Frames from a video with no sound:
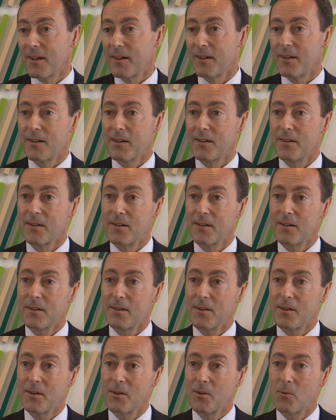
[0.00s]
uh,
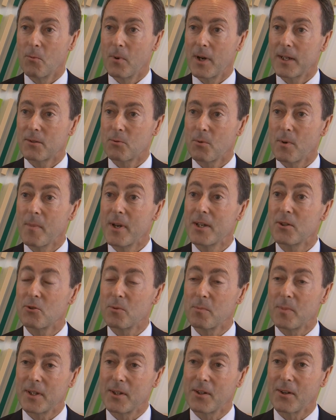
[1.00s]
what remains
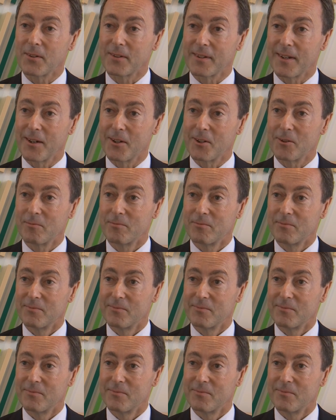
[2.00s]
to be done now?